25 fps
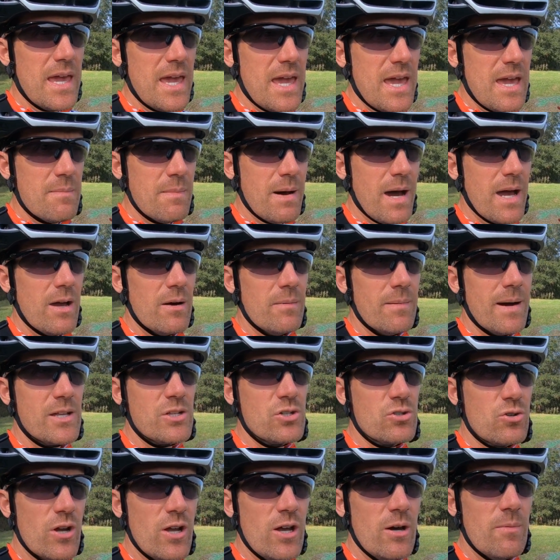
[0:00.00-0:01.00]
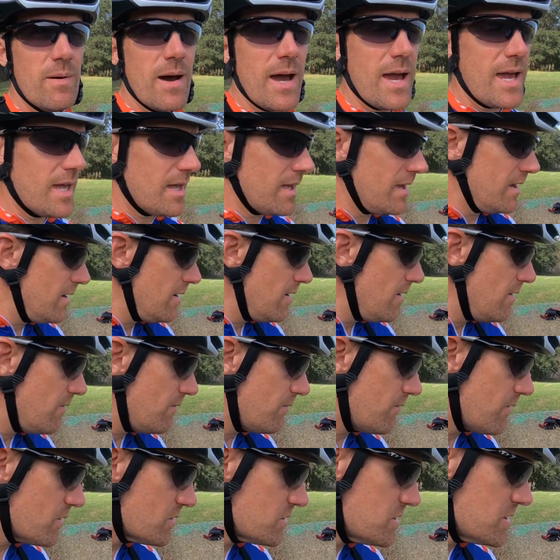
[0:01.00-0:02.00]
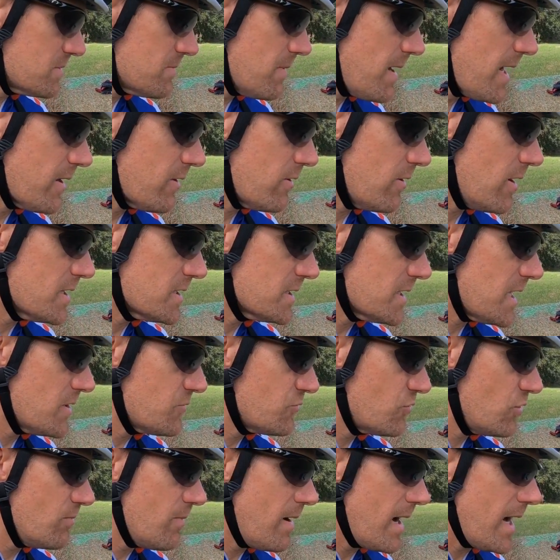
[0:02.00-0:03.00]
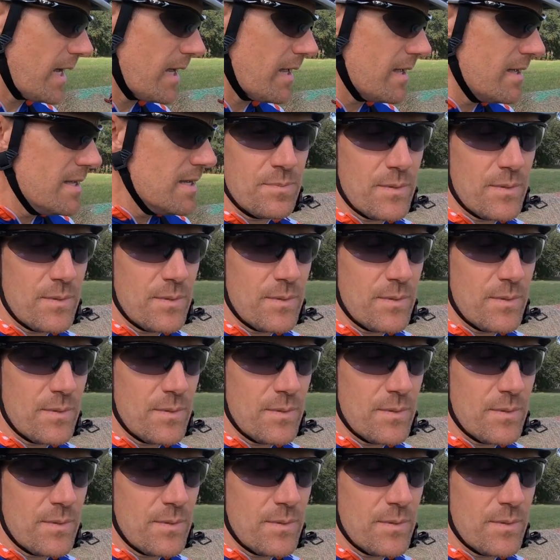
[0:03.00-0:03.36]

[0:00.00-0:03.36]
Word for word: am I on my trail bike versus my cross country bike.